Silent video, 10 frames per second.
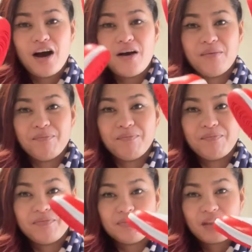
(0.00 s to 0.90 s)

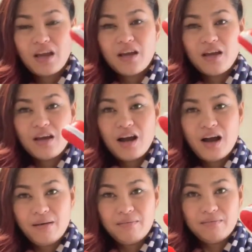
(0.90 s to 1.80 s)
um,
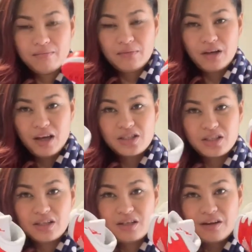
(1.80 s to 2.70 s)
um,
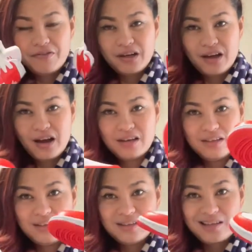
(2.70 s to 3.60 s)
collection different
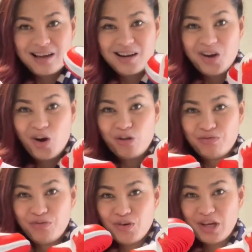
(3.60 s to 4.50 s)
colors and
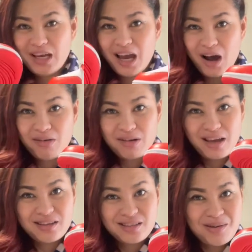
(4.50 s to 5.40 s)
hopefully I'll
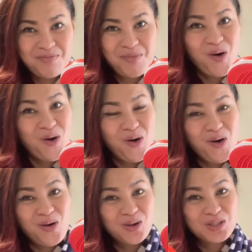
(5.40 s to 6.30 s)
get some
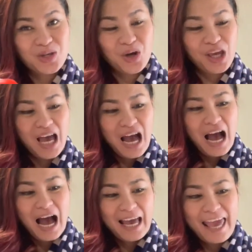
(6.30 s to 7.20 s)
more. So
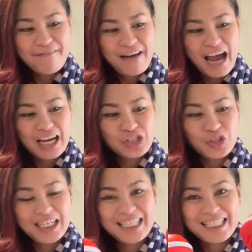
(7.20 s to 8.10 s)
I have
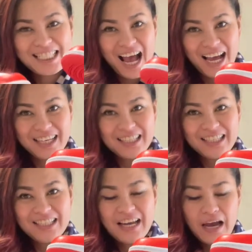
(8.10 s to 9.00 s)
actually
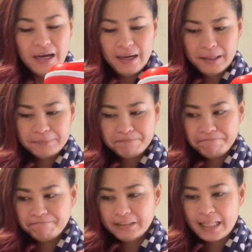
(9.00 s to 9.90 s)
decided um,
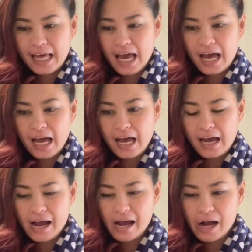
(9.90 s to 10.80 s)
that
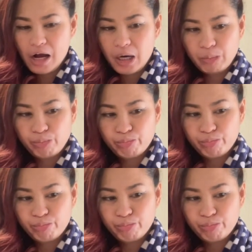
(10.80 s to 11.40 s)
um,